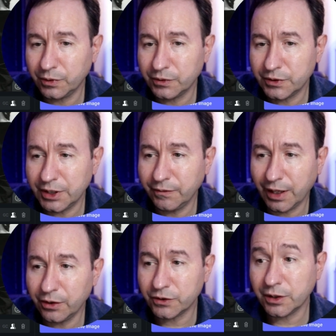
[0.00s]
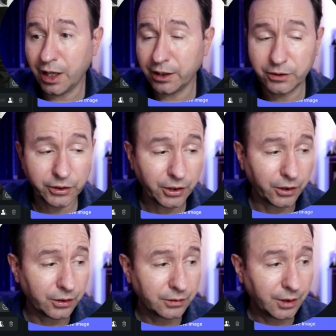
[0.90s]
well, Steve, that looks a lot
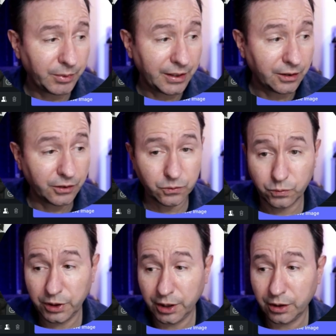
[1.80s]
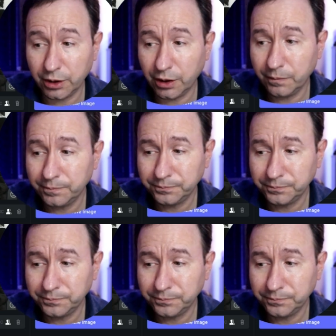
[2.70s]
clearer. I mean, that looks really clear.